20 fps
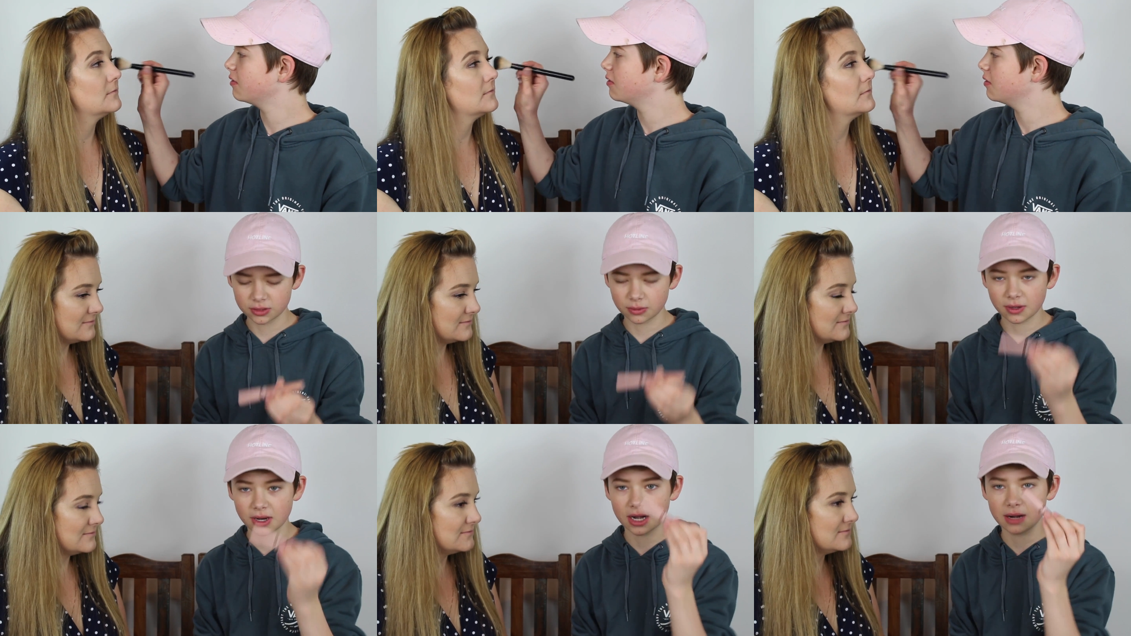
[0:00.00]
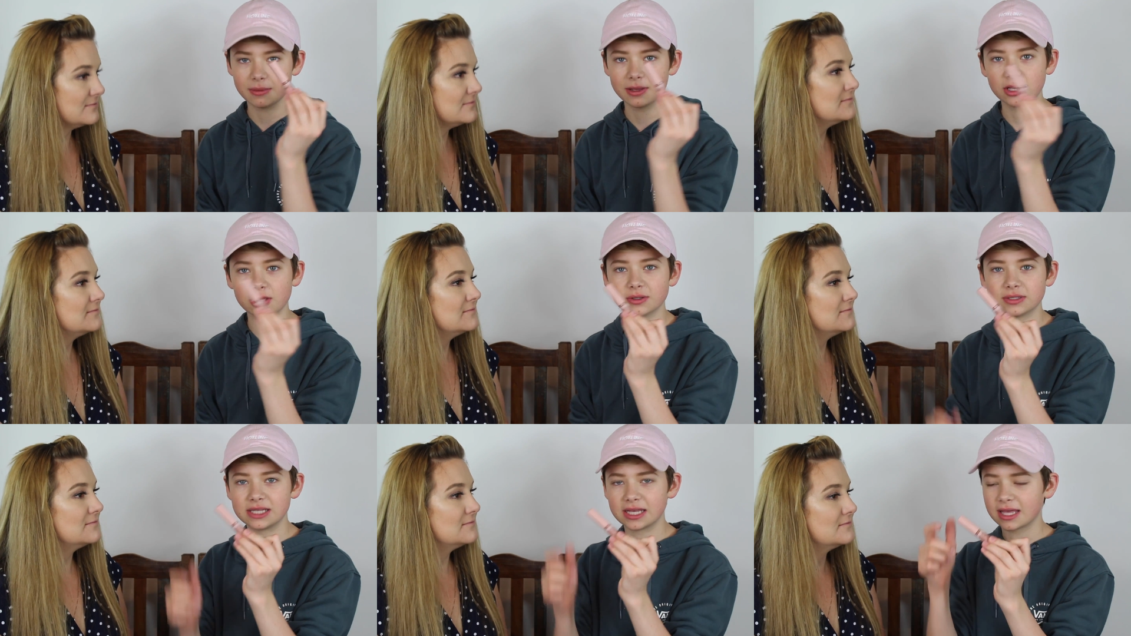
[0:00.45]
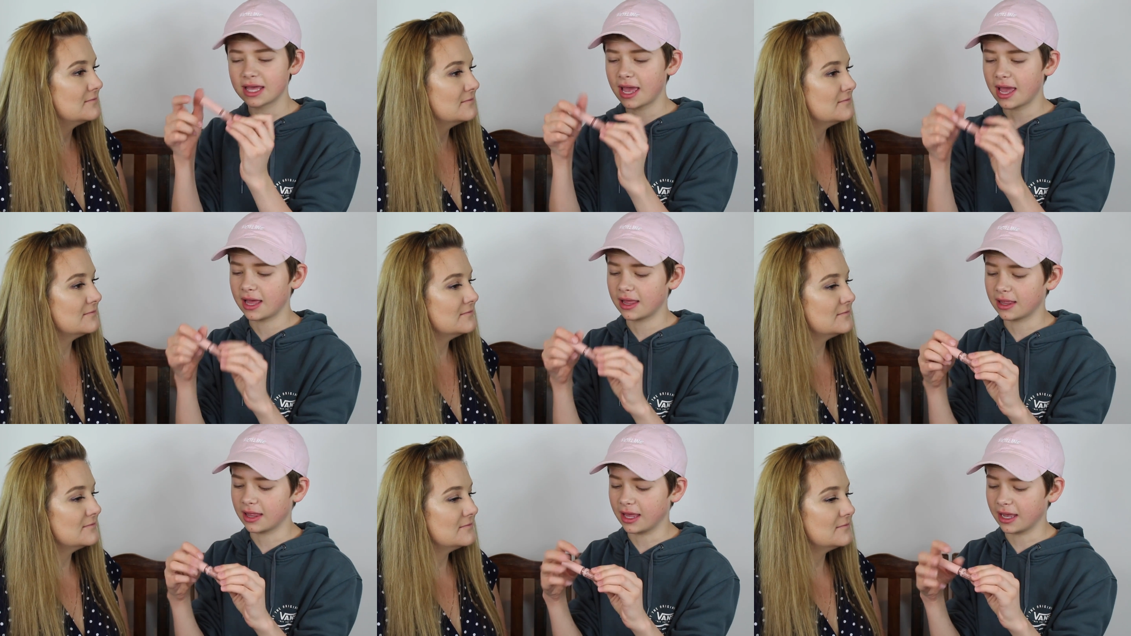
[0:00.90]
Speaker 1: So we're gonna be using
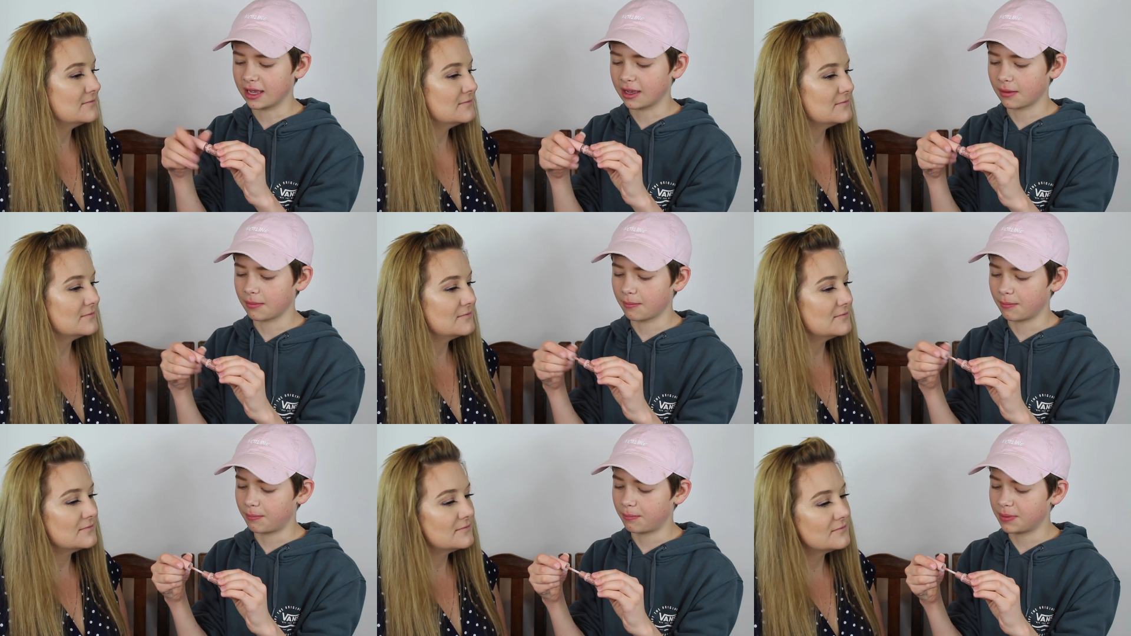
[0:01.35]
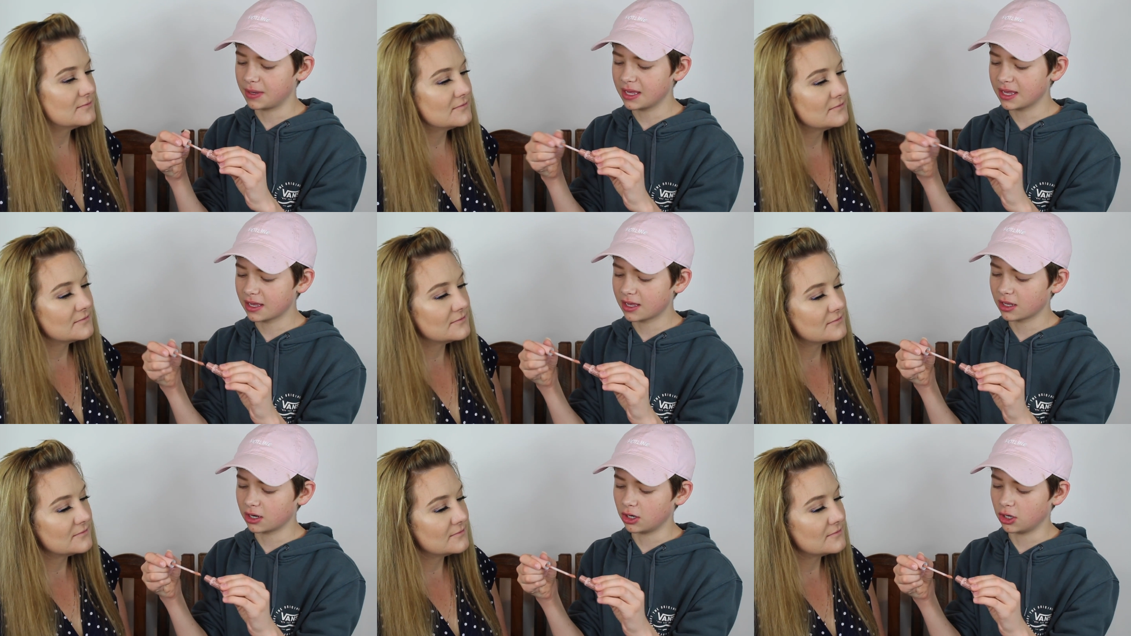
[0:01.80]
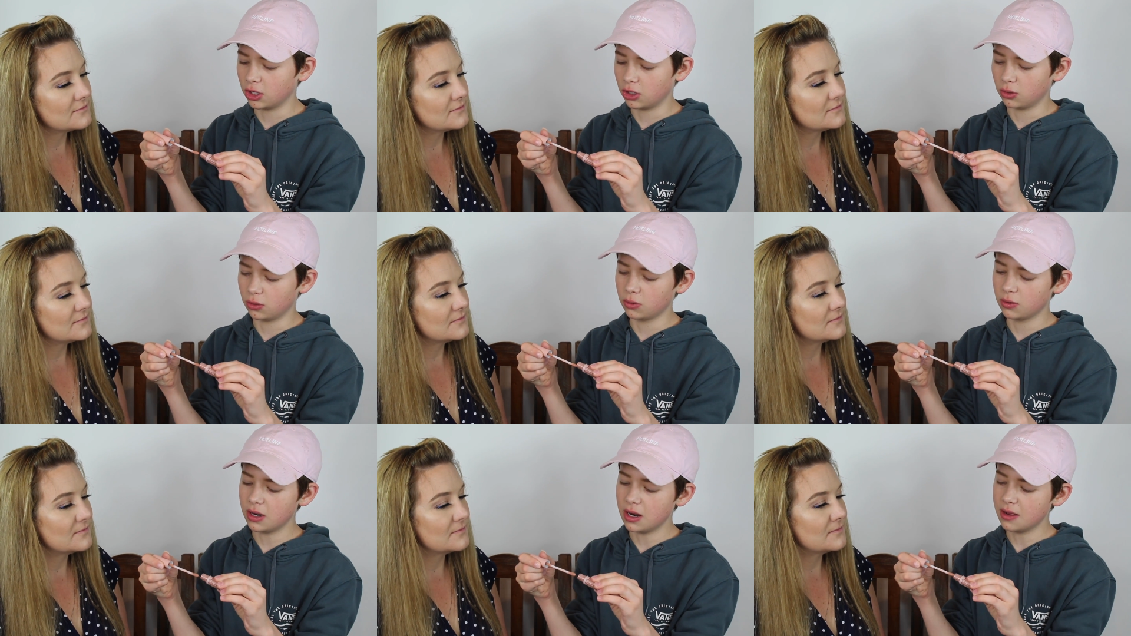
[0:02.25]
a like pink
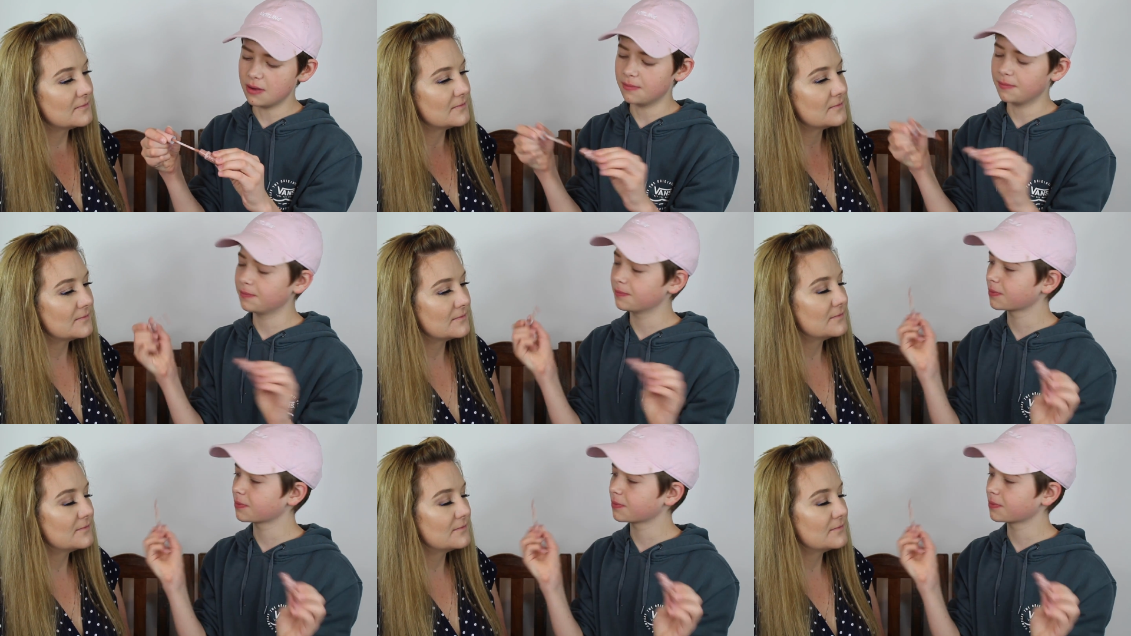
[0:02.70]
nude